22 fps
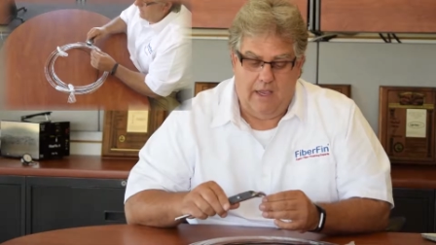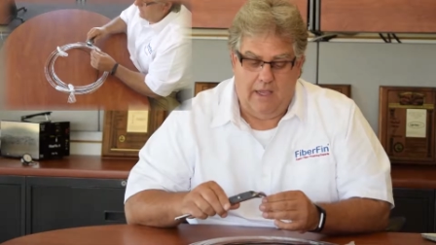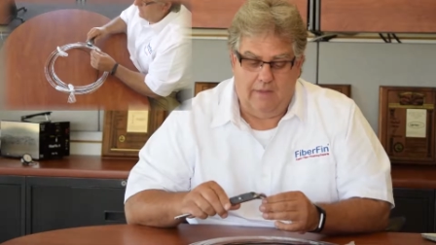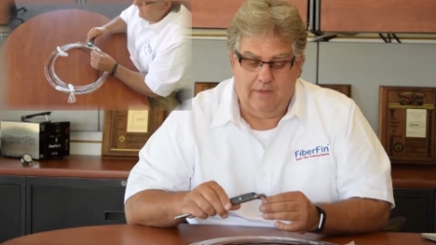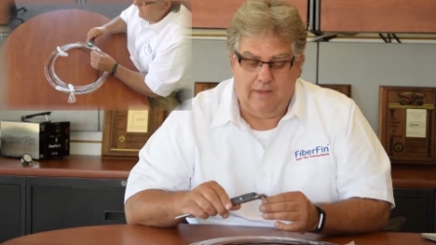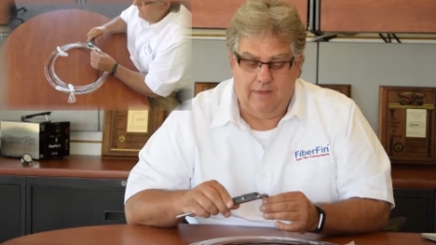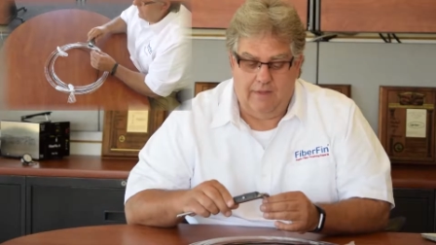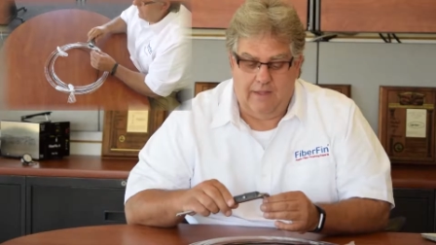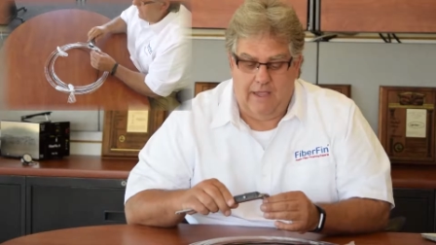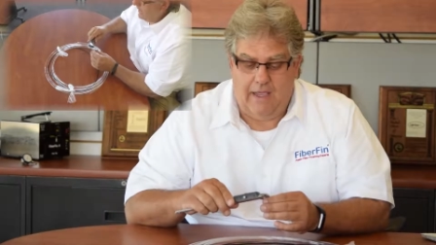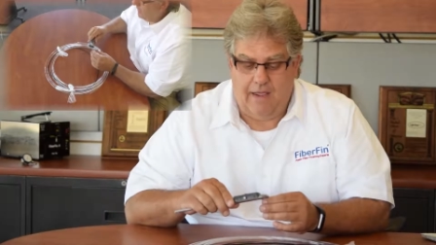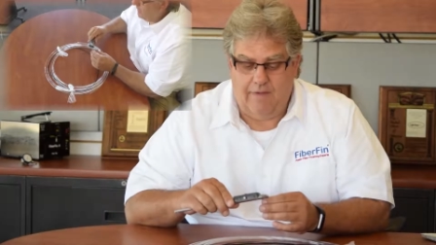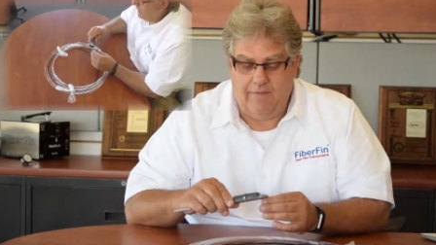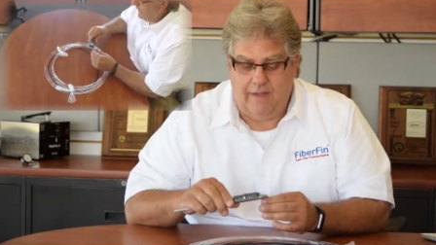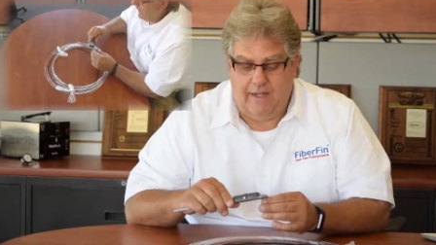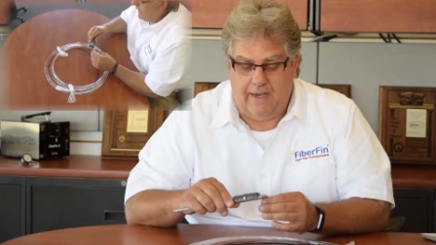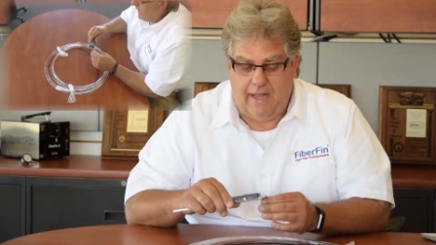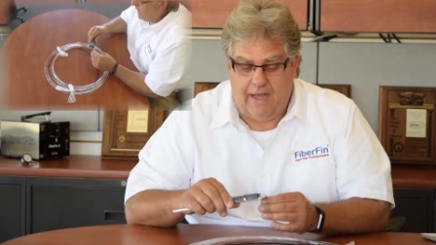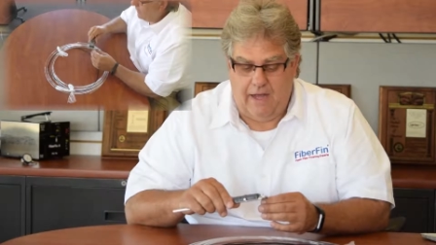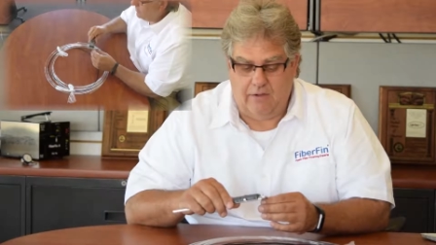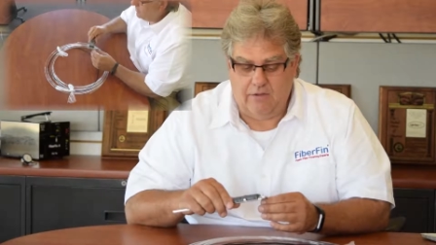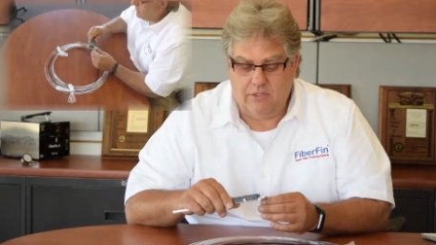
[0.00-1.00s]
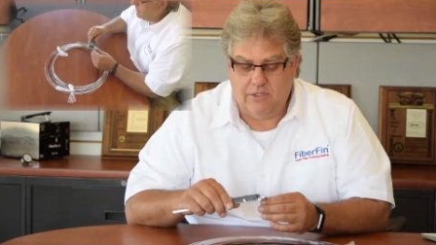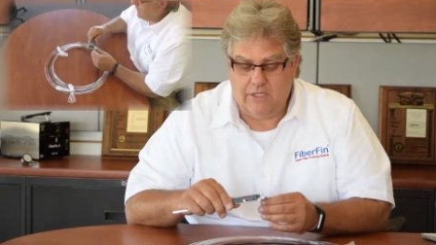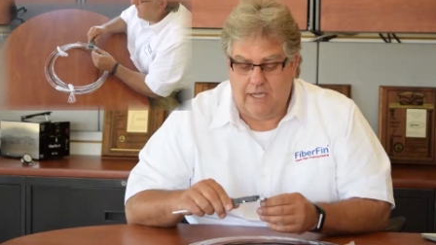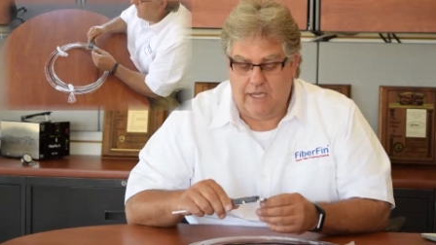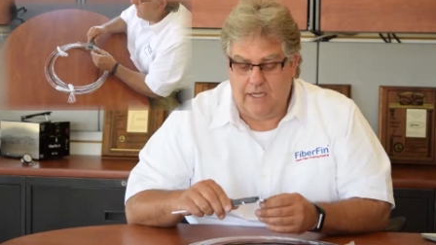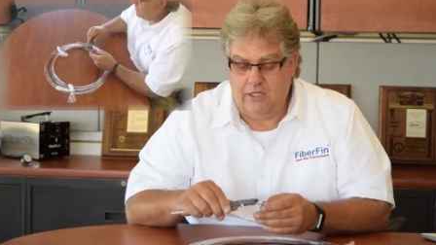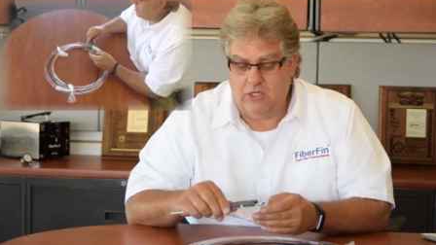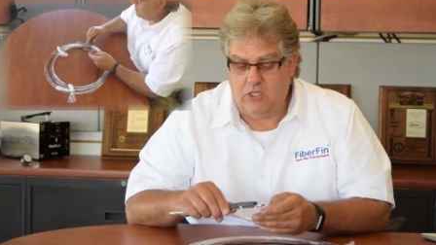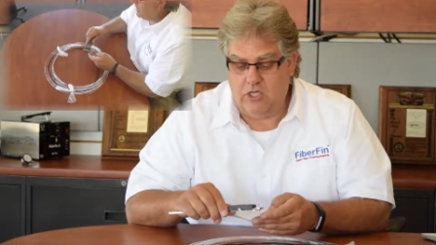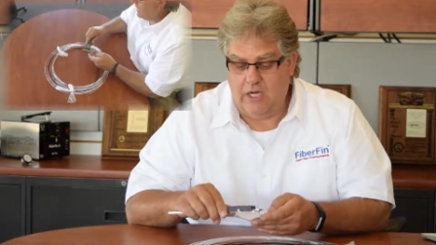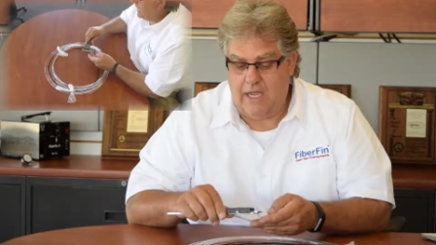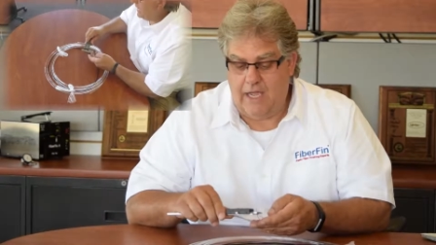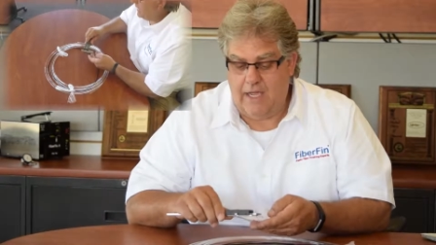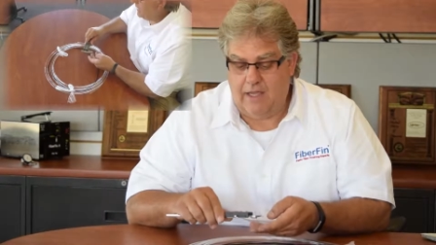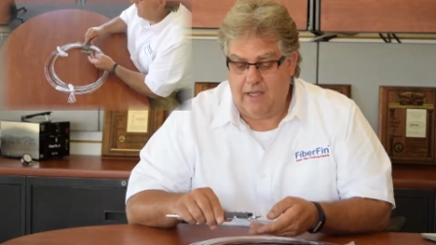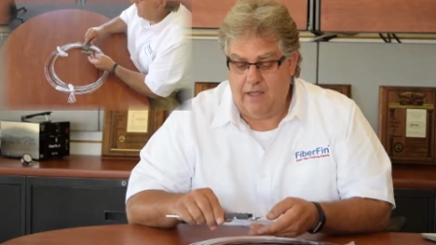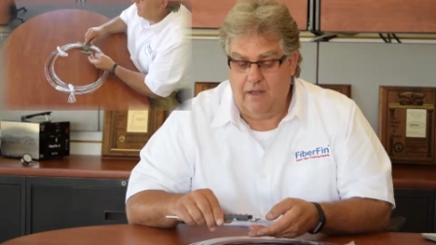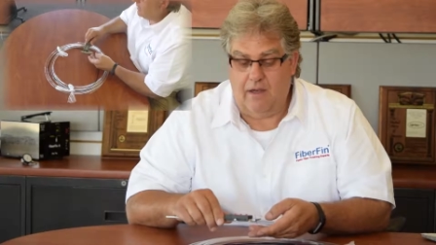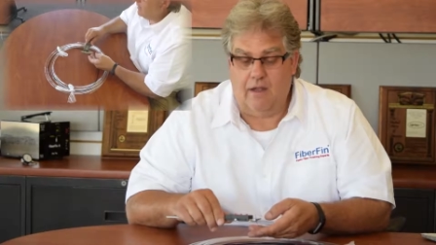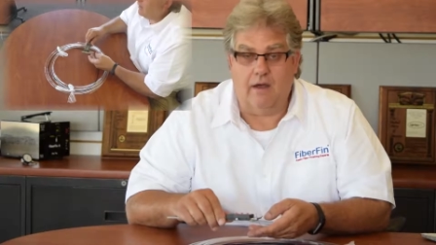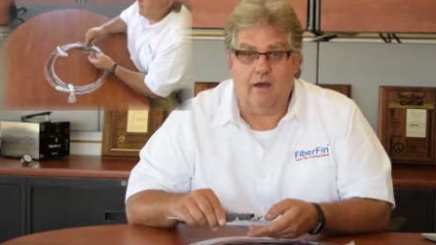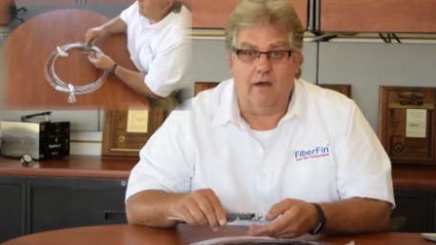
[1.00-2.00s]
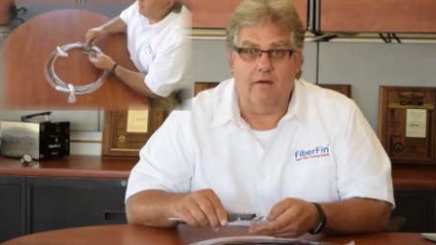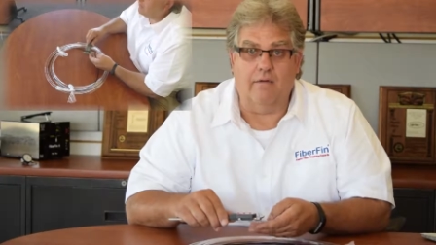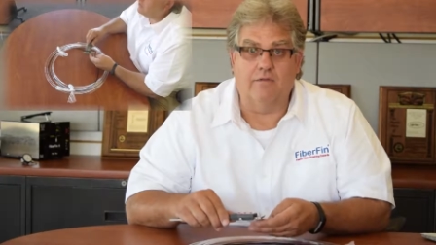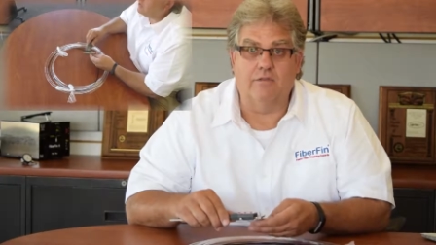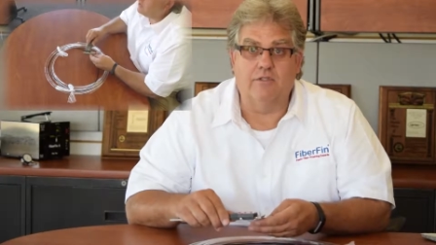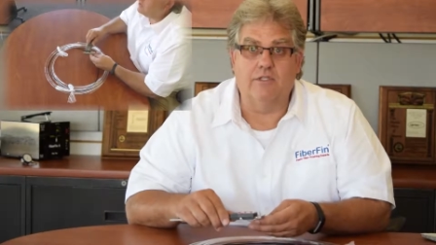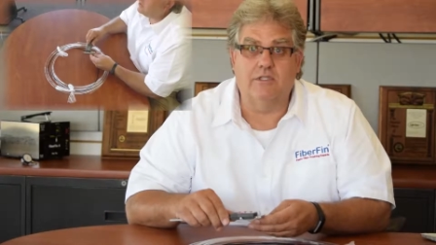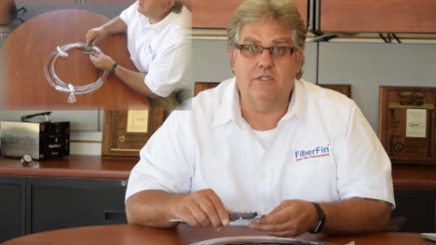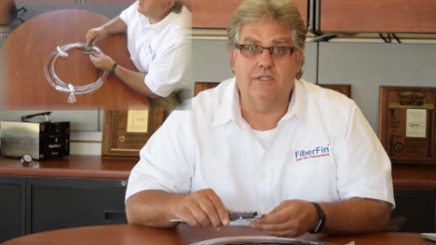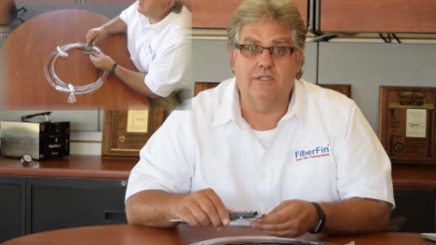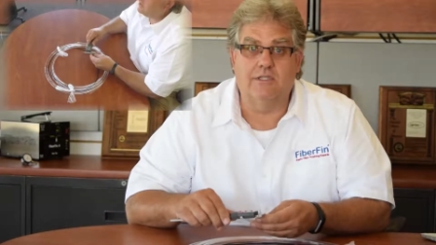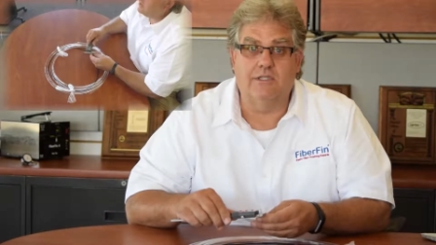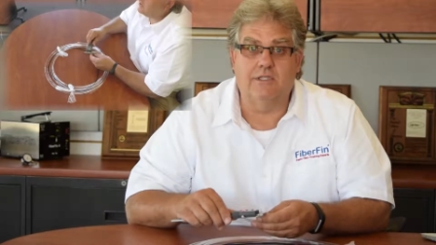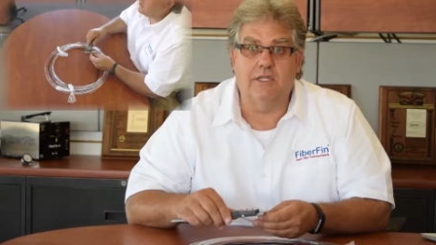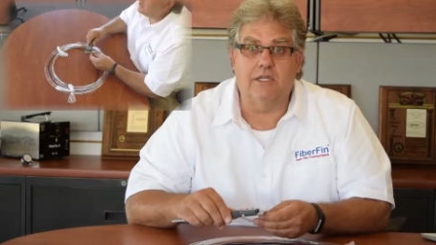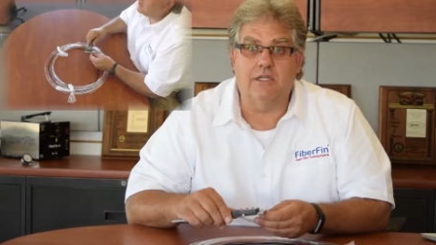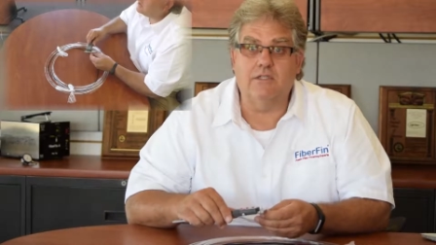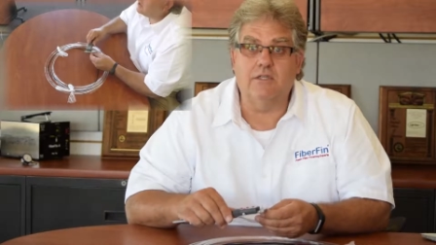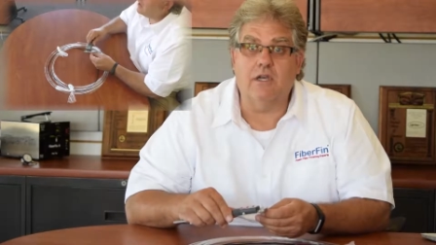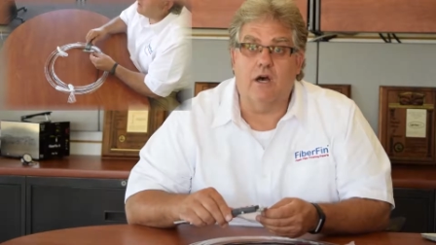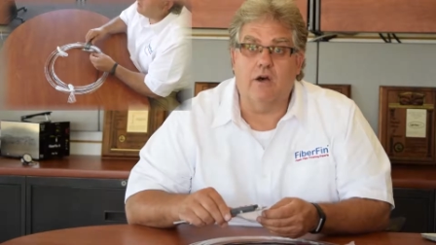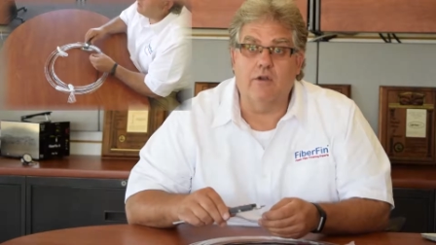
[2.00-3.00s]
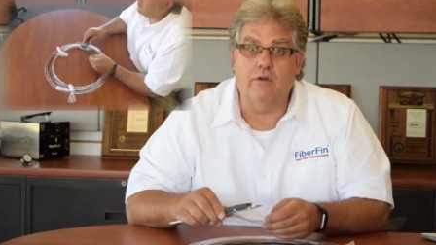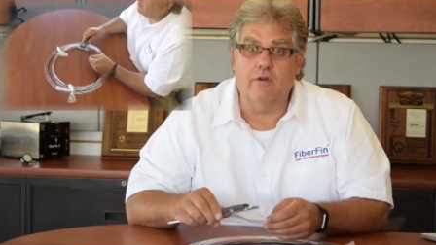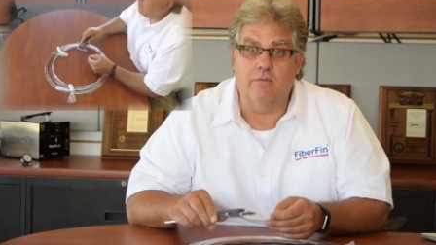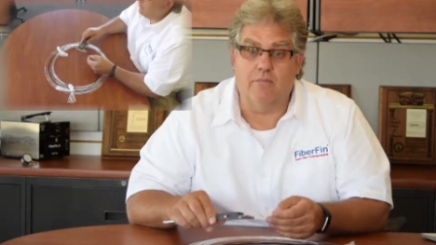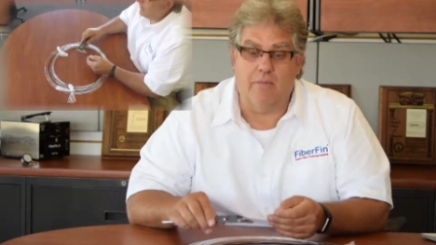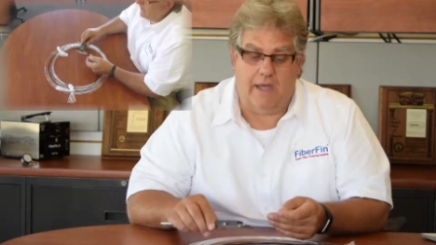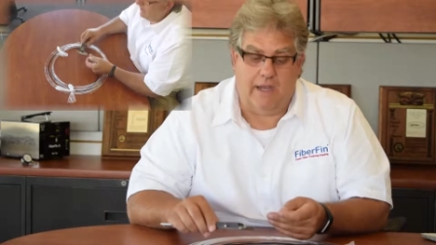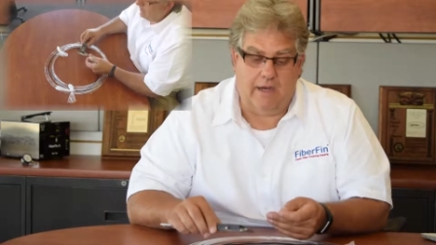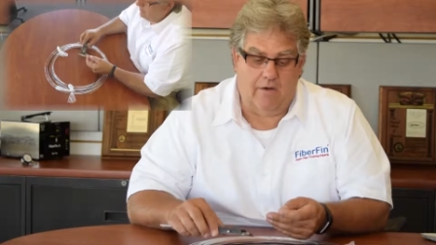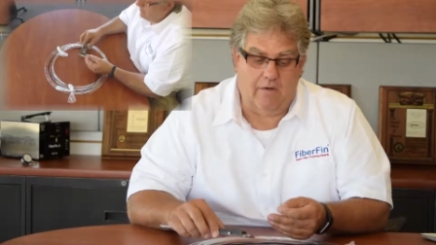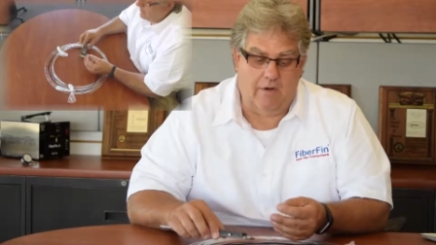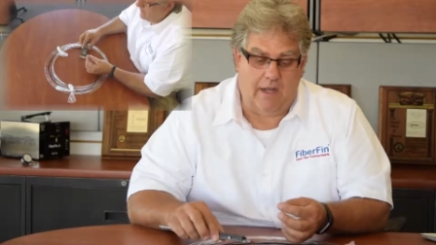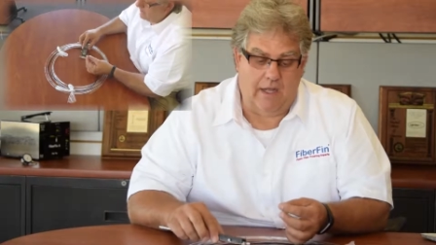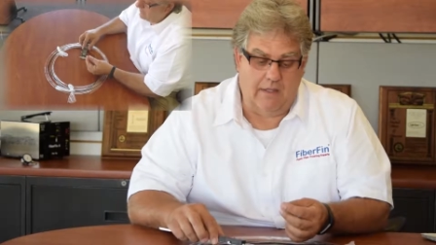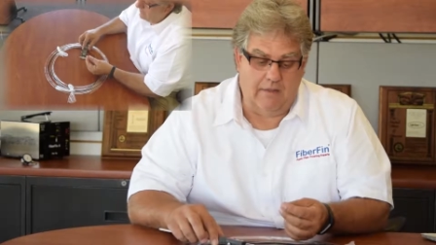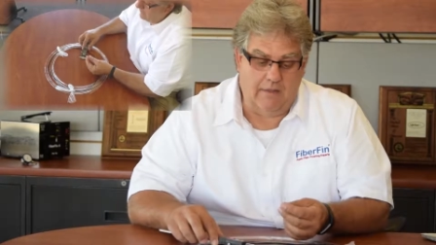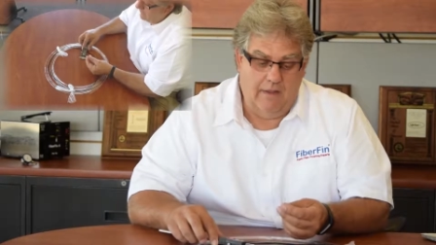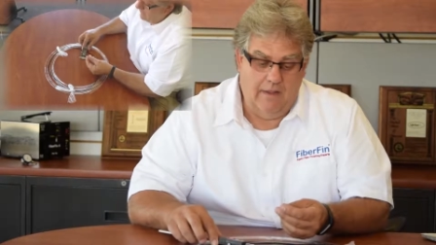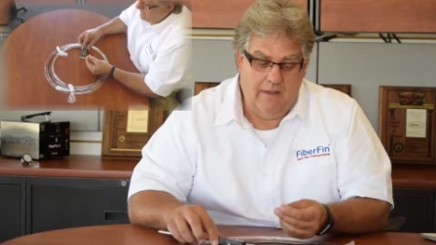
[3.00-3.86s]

and then they have an outside jacket of 600 micron.